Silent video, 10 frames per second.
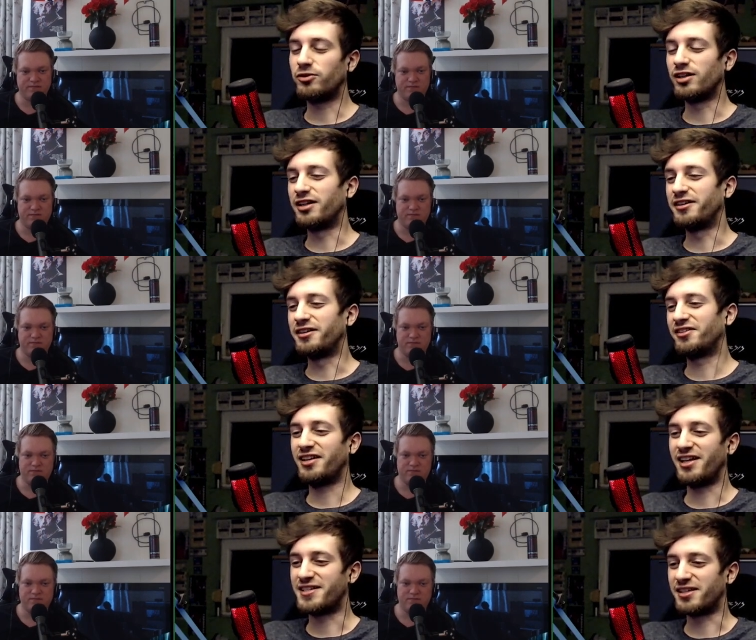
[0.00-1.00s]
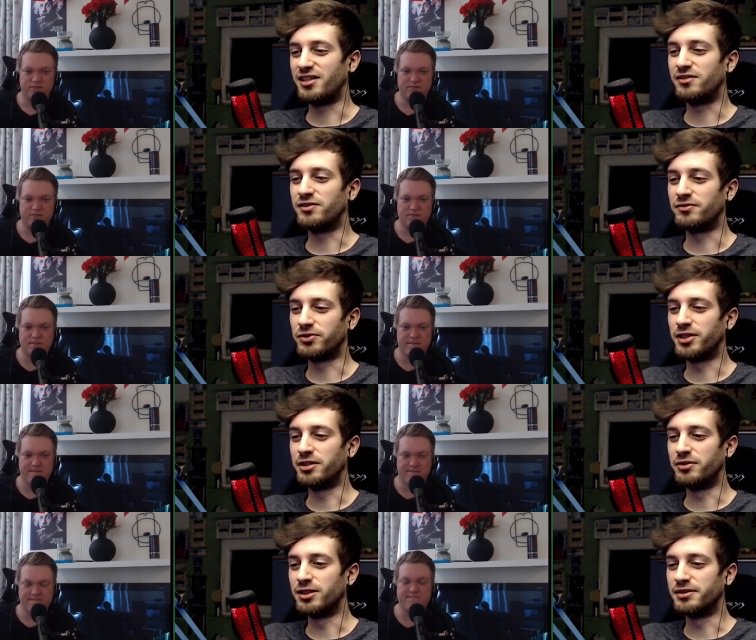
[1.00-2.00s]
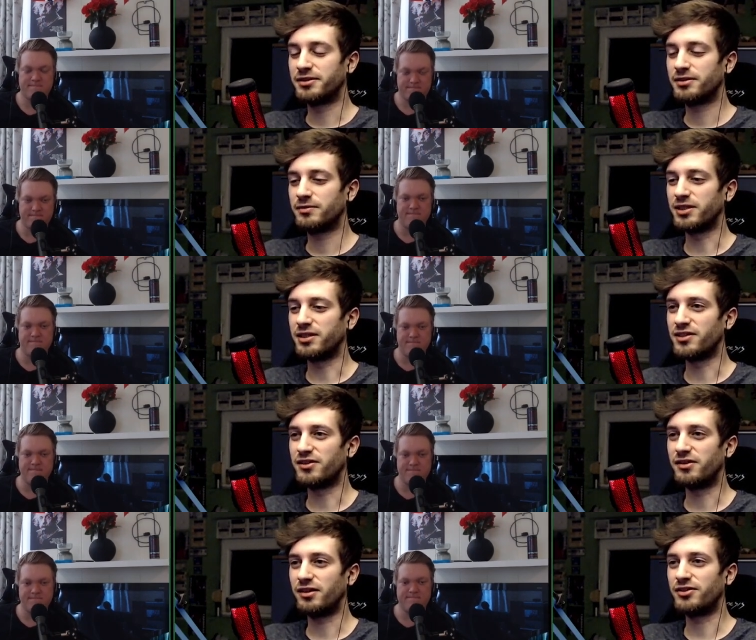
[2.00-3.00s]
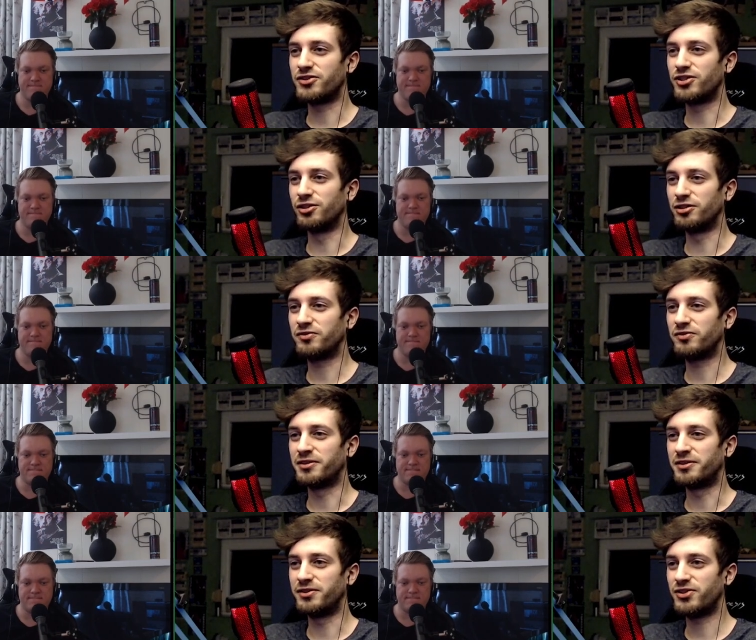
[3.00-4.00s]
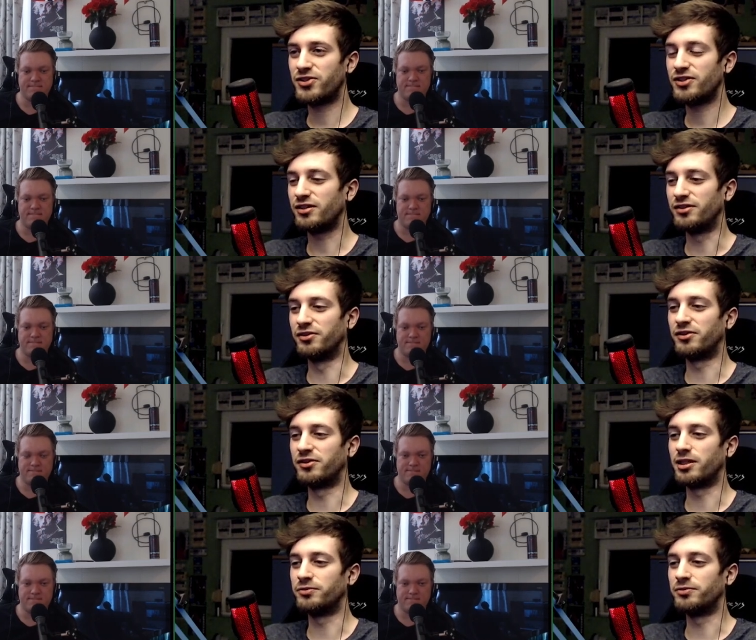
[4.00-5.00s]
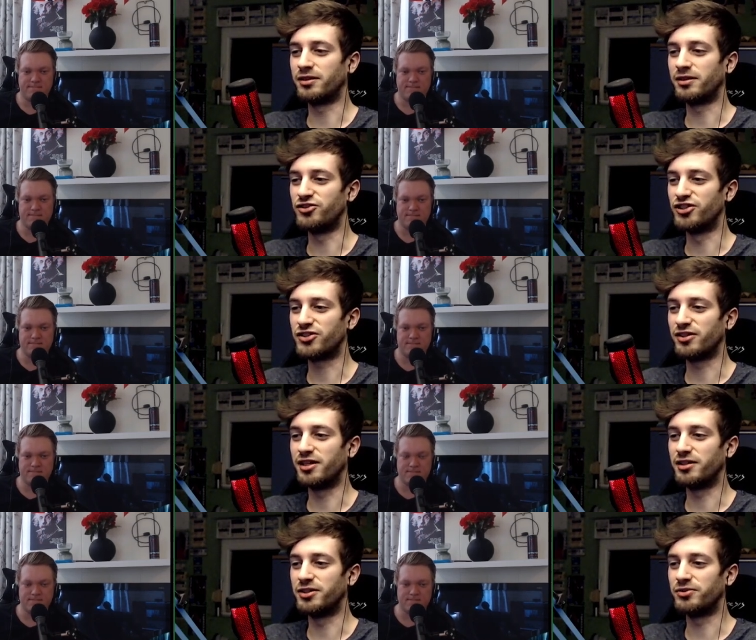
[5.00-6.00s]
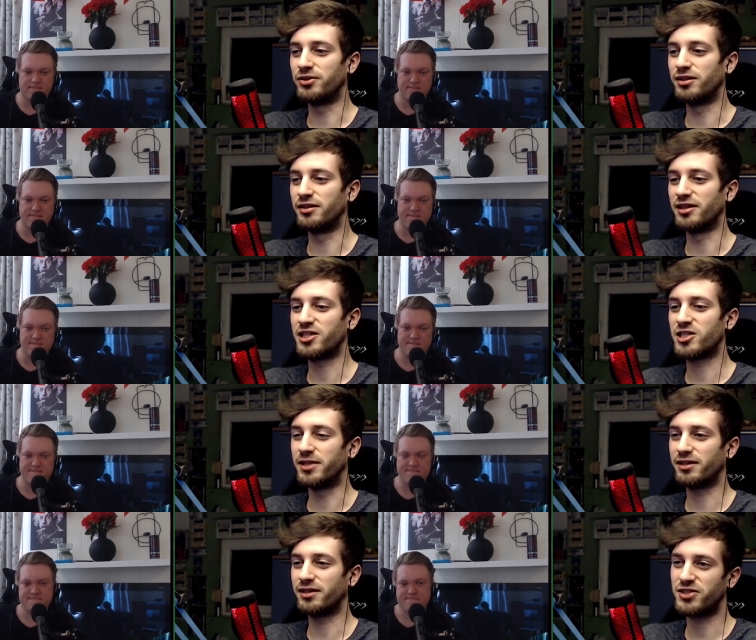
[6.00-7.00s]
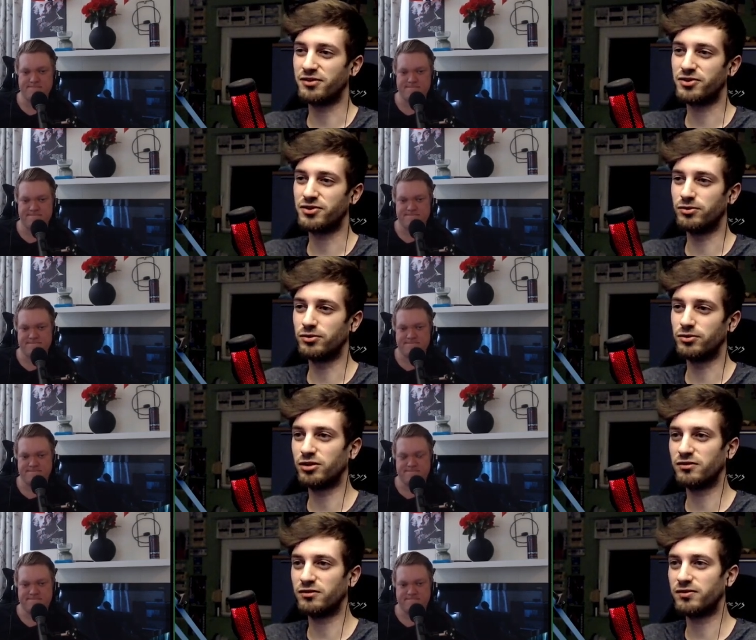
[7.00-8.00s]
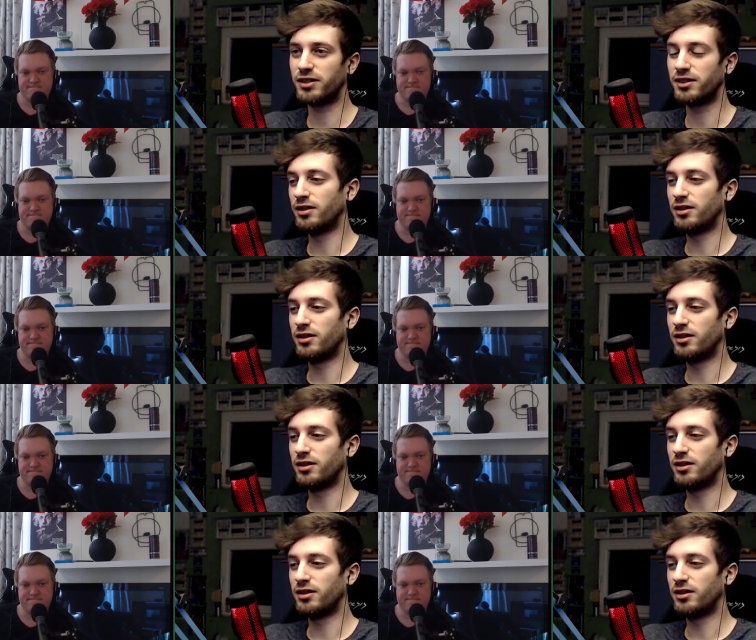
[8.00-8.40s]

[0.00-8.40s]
Speaker 1: Well, I don't think it's a given for anyone mm. because I think there's a lot of contenders. I don't think anyone can just get into it and expect themselves to qualify,